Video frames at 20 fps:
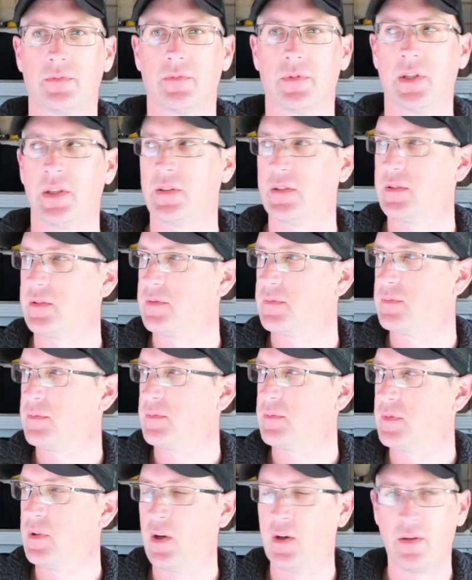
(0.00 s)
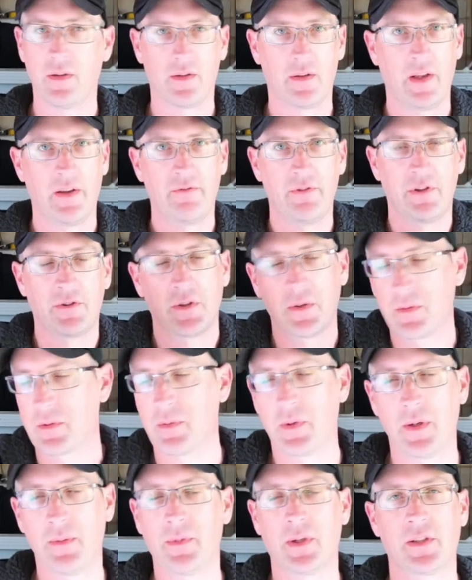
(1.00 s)
it's not, every trip's
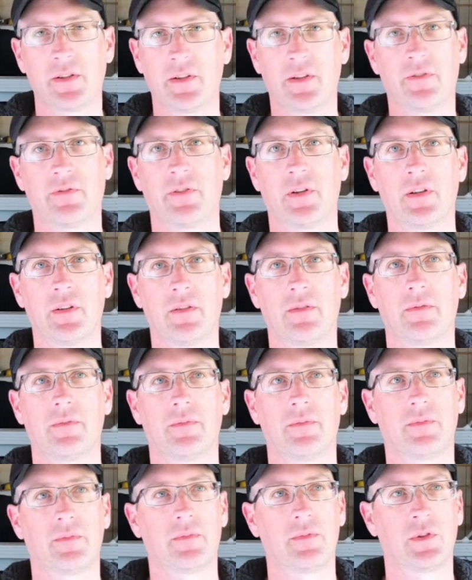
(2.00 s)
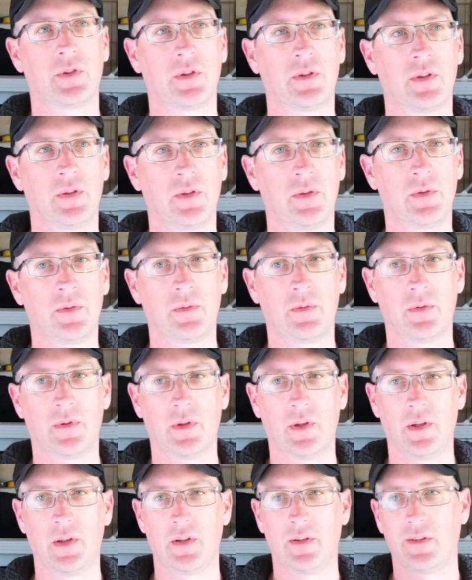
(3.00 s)
pretty much different to
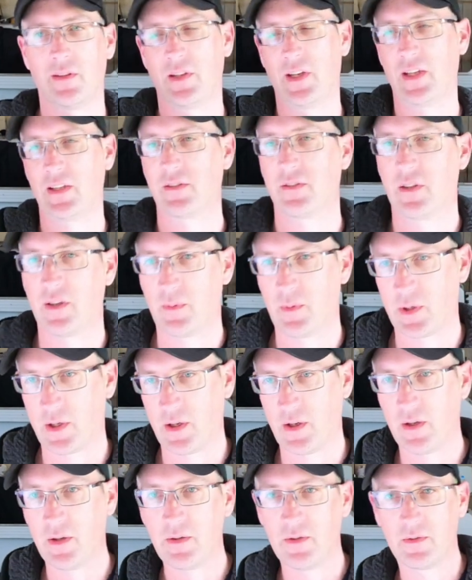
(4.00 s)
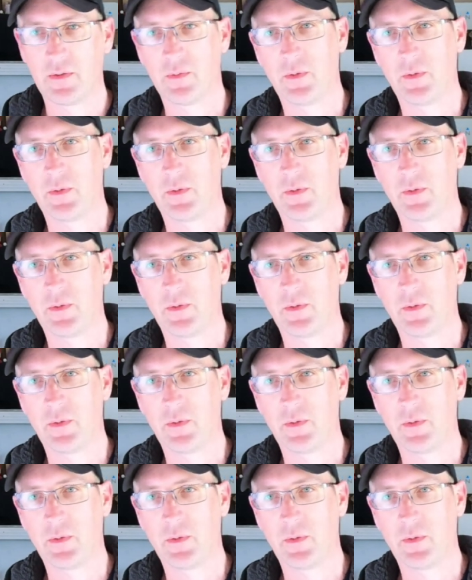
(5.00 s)
the next time I go.